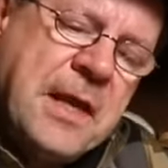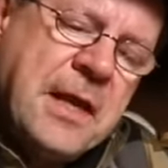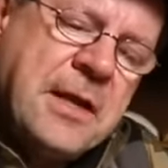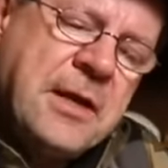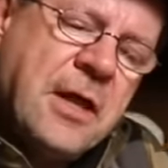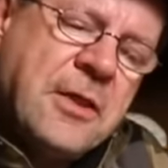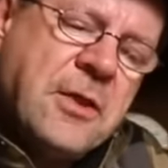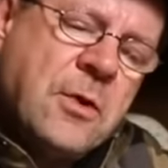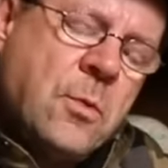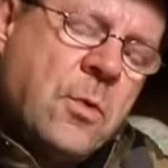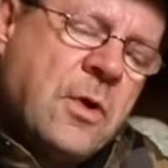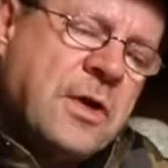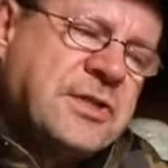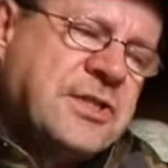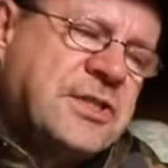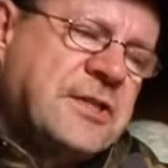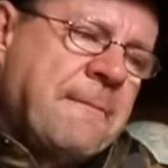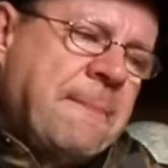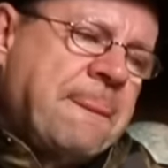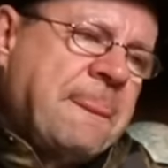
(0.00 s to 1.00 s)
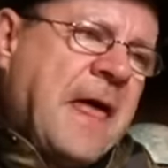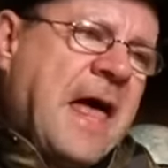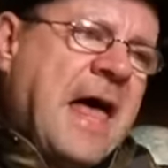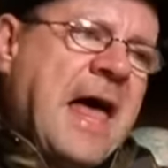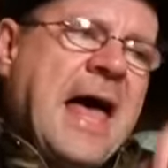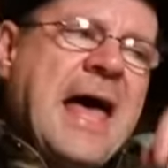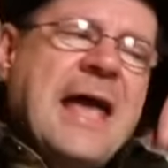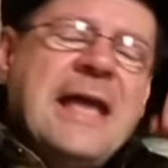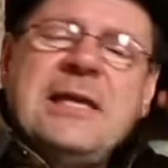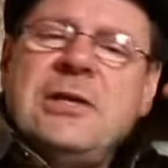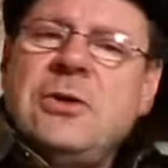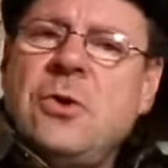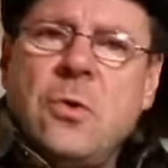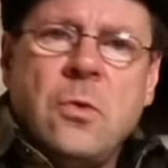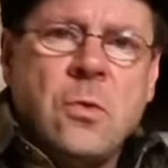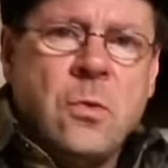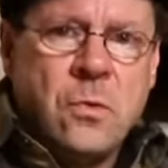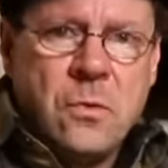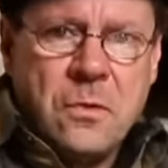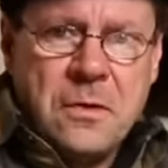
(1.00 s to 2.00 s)
In other words, I
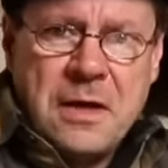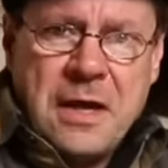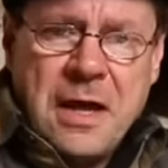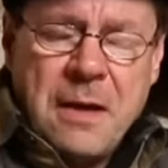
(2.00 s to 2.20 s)
know